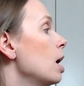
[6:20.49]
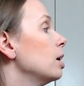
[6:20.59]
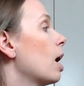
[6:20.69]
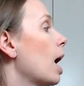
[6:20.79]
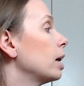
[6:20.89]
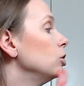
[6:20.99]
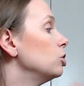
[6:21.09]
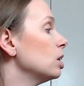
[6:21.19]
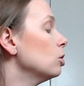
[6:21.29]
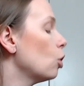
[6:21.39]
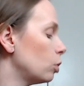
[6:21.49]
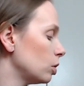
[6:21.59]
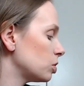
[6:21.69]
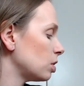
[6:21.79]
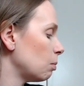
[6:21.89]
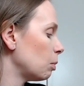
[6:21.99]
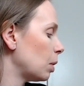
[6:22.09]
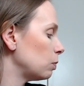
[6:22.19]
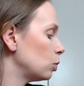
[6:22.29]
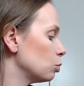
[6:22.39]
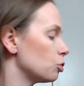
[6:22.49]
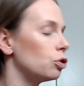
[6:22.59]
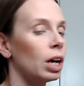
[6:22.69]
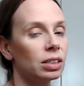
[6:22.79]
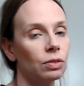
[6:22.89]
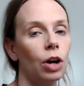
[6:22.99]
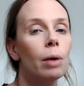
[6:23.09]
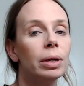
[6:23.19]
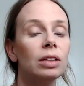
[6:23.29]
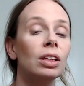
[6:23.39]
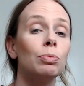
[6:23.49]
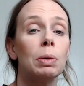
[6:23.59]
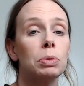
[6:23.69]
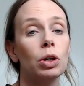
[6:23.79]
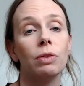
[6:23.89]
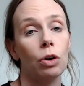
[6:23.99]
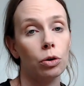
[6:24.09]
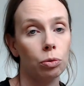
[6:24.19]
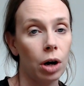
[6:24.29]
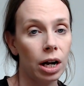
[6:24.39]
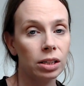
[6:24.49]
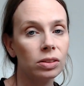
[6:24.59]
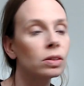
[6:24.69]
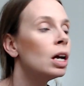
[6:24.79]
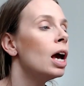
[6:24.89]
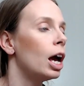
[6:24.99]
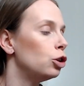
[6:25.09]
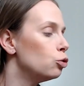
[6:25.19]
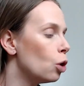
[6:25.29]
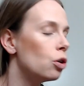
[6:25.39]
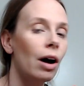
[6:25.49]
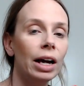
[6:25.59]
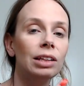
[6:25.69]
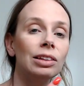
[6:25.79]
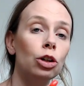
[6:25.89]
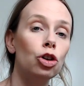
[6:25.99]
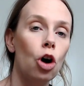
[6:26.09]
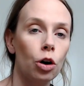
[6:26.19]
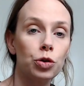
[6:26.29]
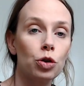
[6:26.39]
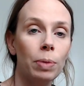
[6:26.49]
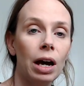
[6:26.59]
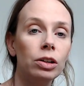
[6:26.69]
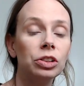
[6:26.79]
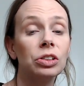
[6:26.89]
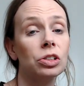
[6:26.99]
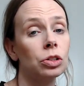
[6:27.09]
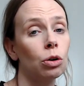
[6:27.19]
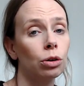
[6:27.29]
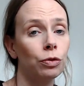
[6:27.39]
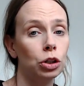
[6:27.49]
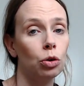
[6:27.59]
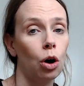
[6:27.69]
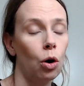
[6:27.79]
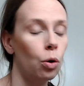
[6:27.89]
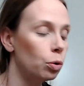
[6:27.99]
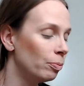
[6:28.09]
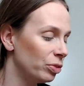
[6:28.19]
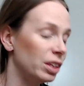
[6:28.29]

Now, I did notice some of my viewers, you guys have commented that maybe you have arthritis and you don't like the larger palettes because it's harder for you to hold.